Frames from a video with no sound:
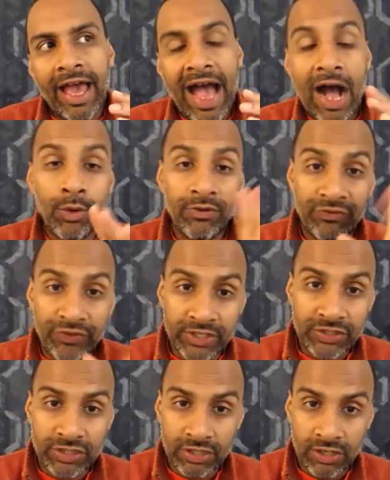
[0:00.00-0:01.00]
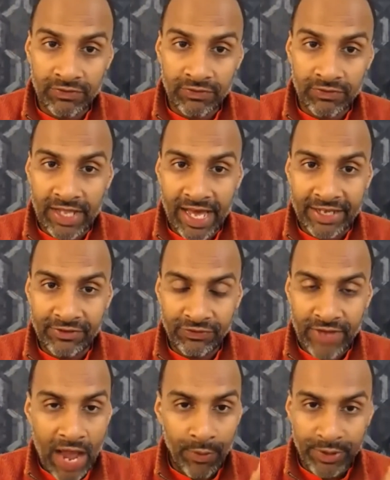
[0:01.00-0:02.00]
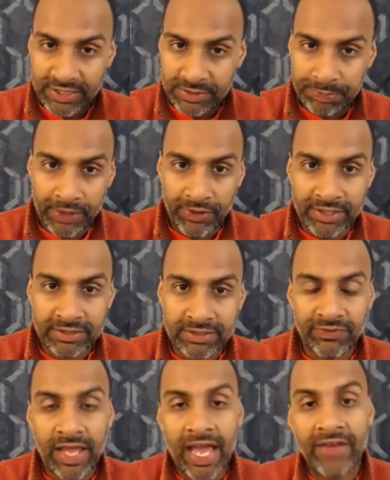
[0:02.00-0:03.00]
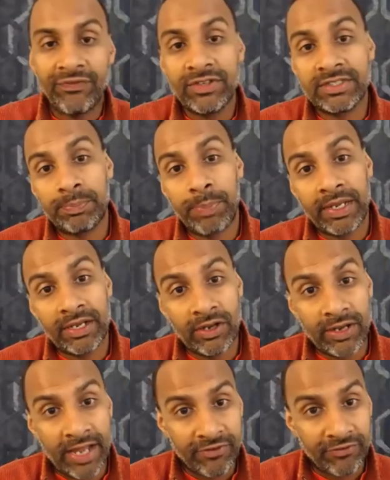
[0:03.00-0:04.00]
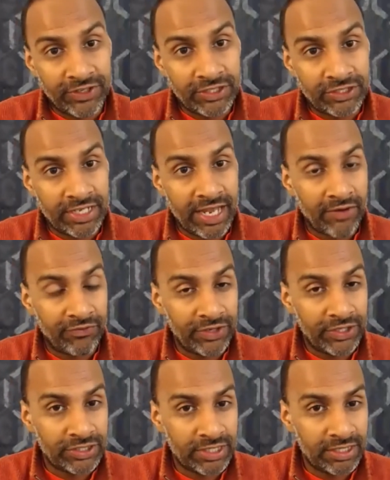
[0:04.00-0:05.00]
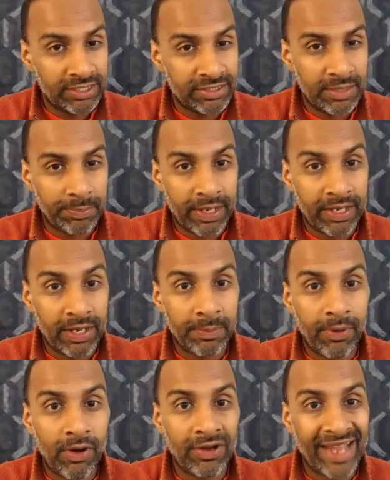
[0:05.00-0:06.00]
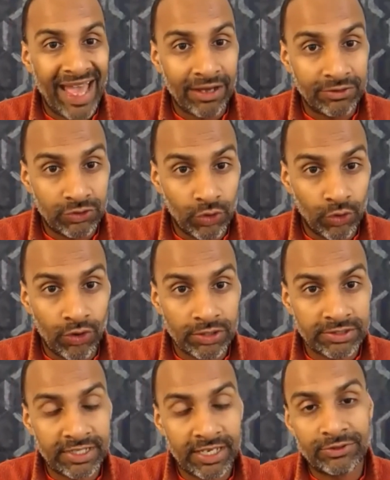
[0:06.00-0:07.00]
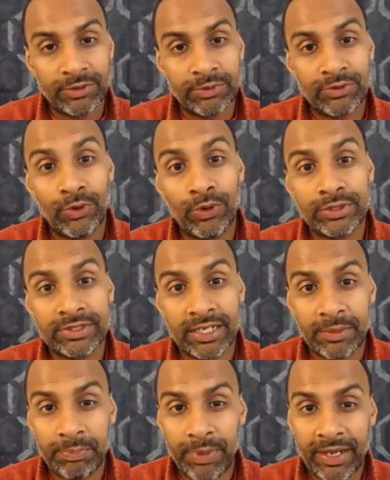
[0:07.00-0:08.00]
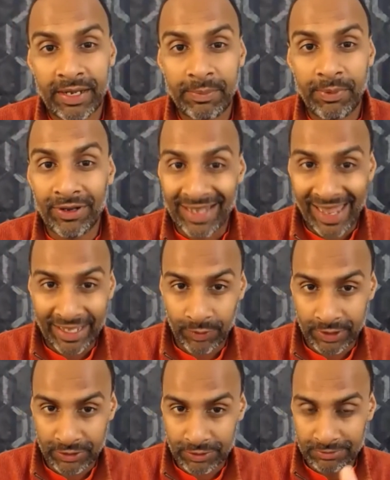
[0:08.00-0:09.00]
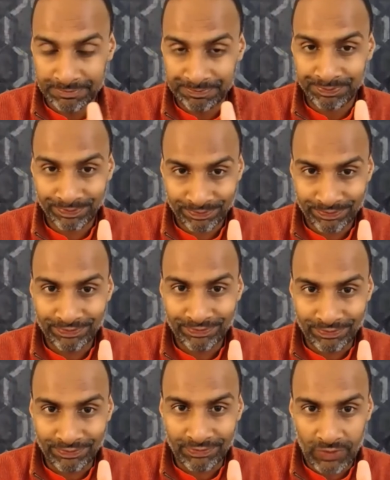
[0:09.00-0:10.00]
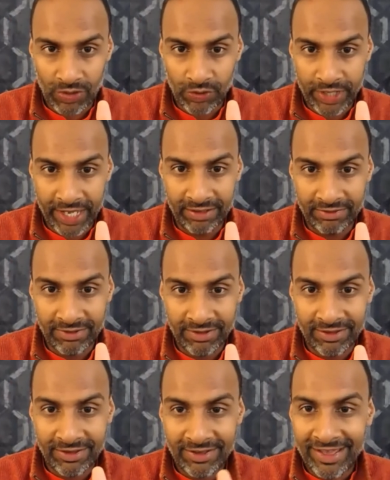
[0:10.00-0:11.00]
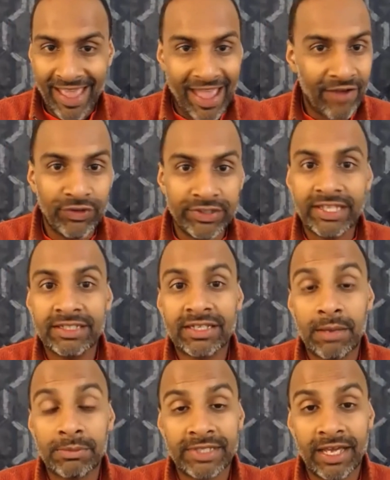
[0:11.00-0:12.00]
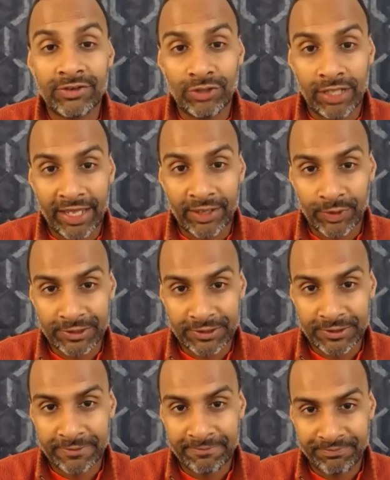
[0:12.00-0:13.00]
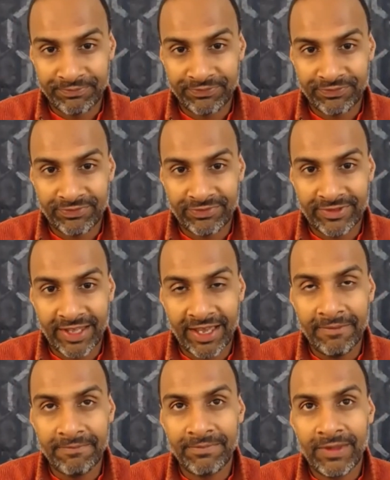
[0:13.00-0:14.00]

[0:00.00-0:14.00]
Our vision of life, our experience of life is dependent on our vision. Our vision is dependent upon our thoughts. Our thoughts are dependent upon language. Okay. Everything comes down to language. Yeah.